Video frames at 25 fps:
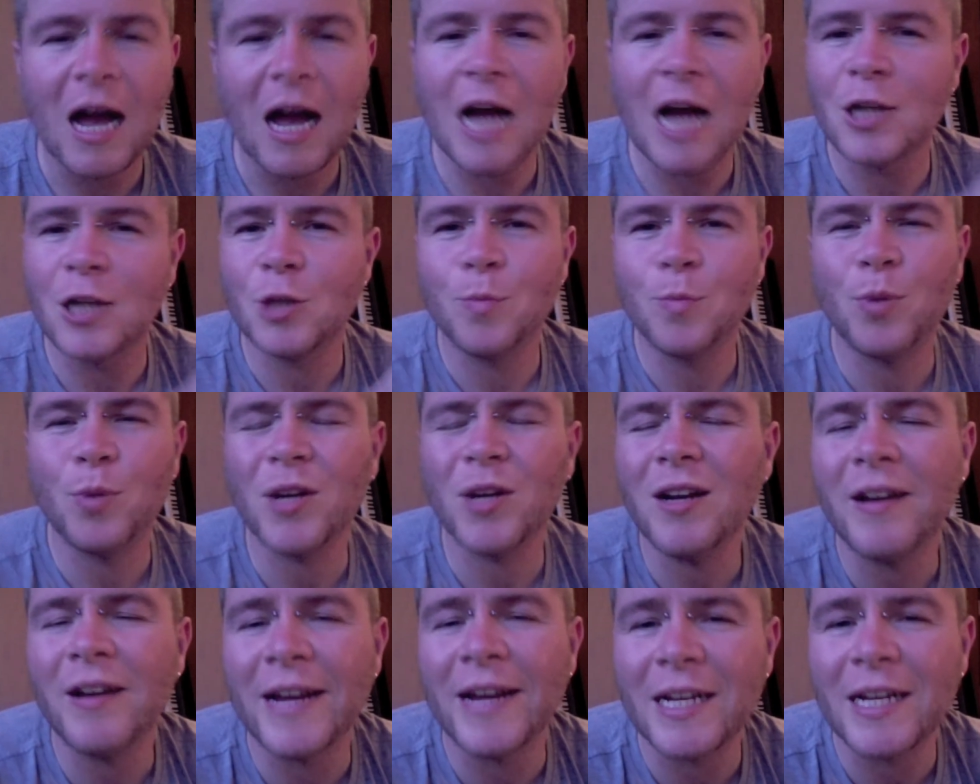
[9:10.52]
should put a
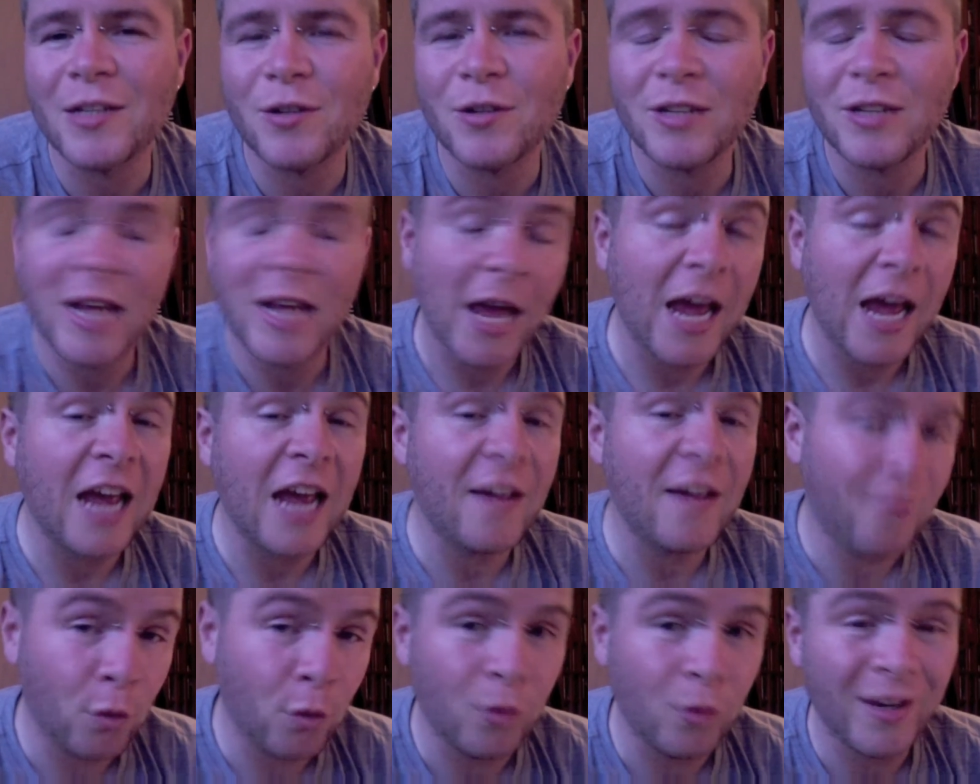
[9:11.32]
link to it.
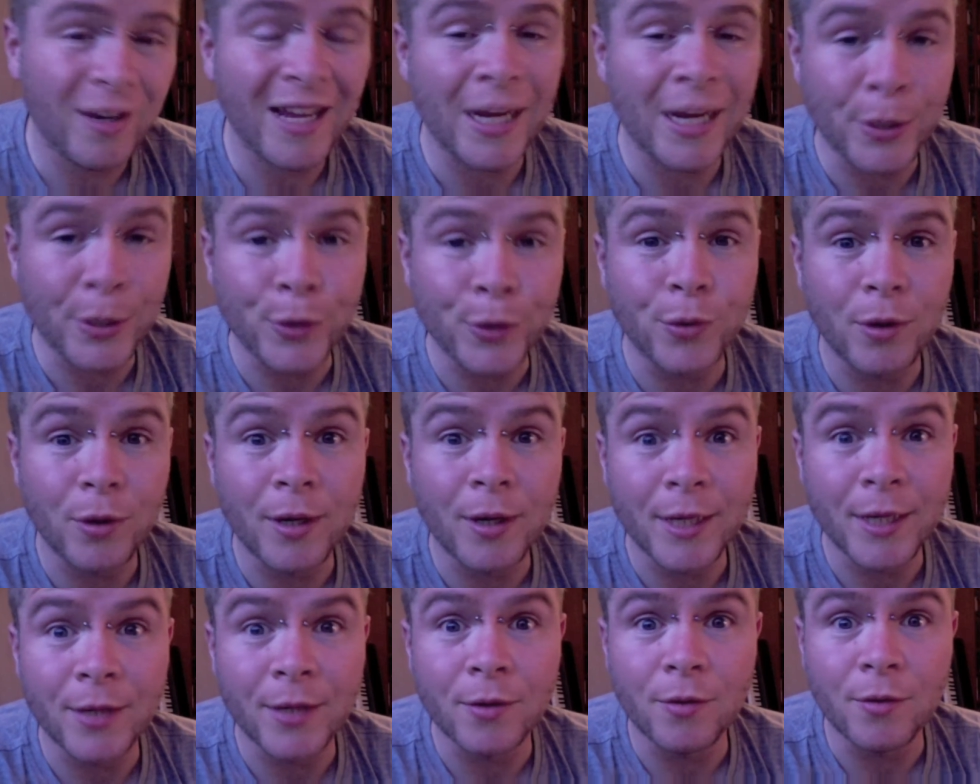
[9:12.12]
If only I knew how
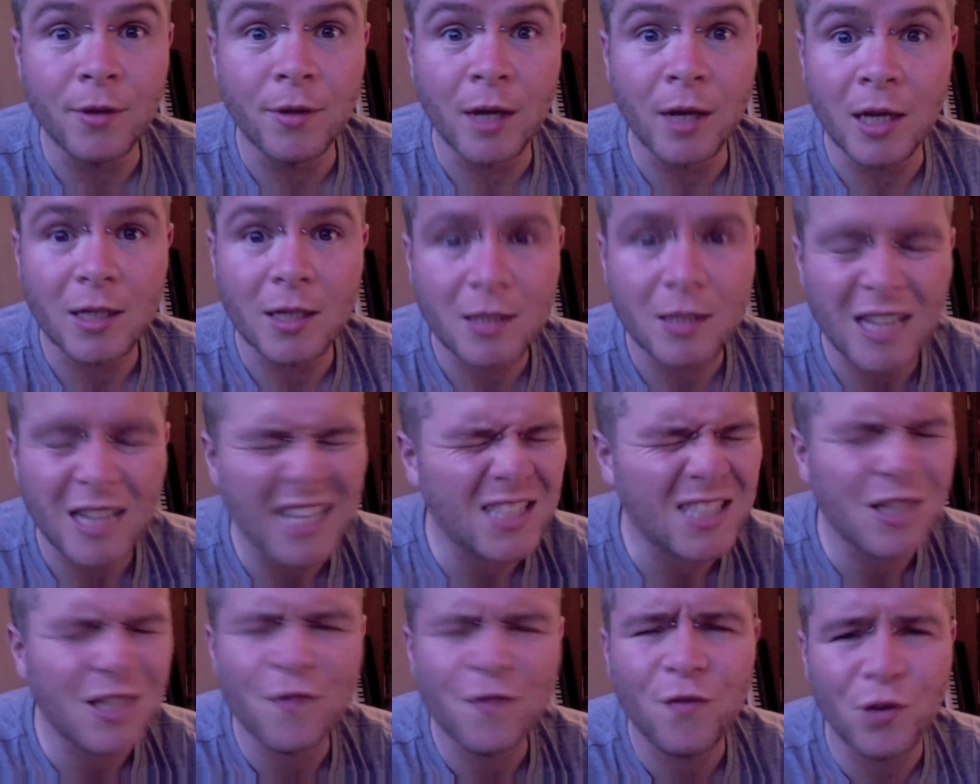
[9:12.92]
to do that.
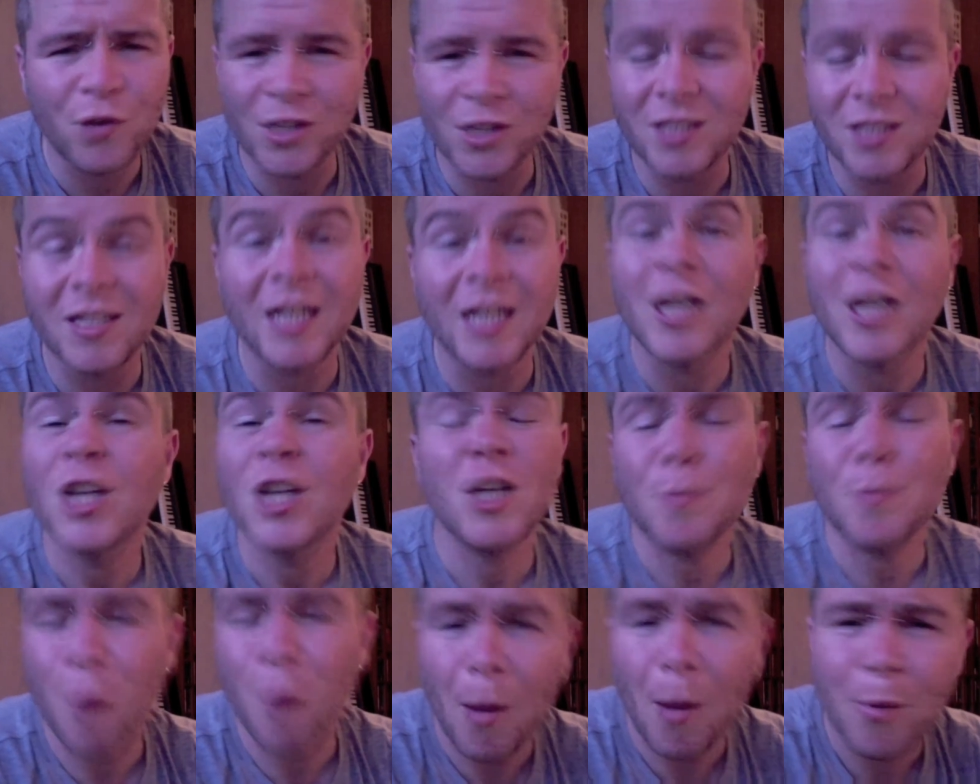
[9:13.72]
It's the funniest thing.
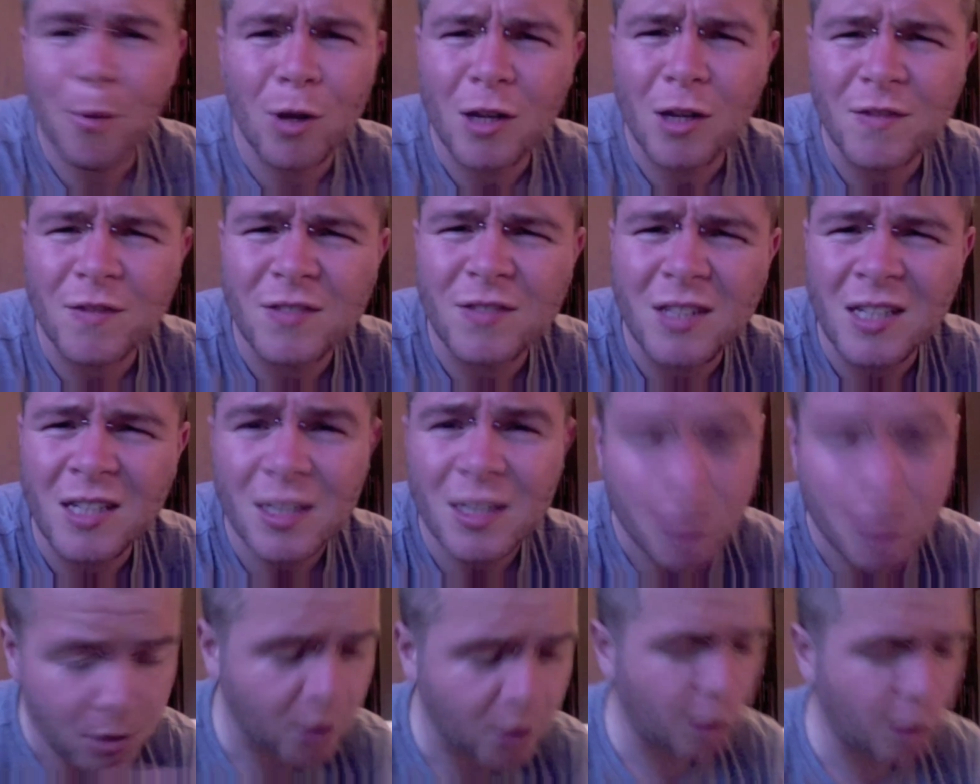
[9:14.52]
You probably all have seen it.
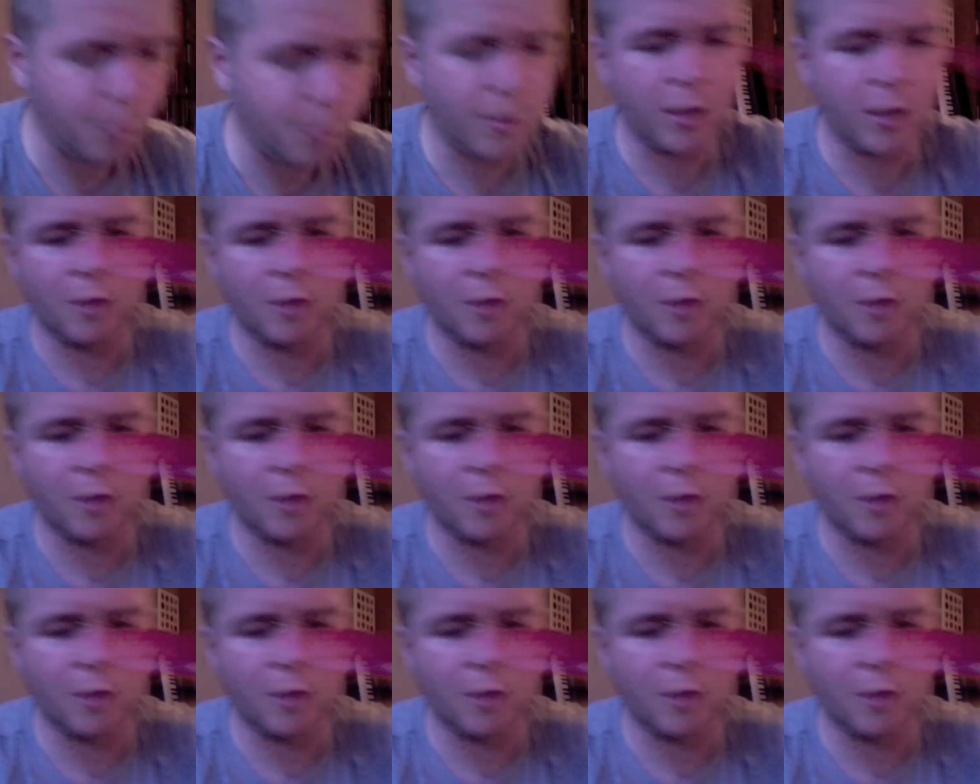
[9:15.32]
Shut up and get on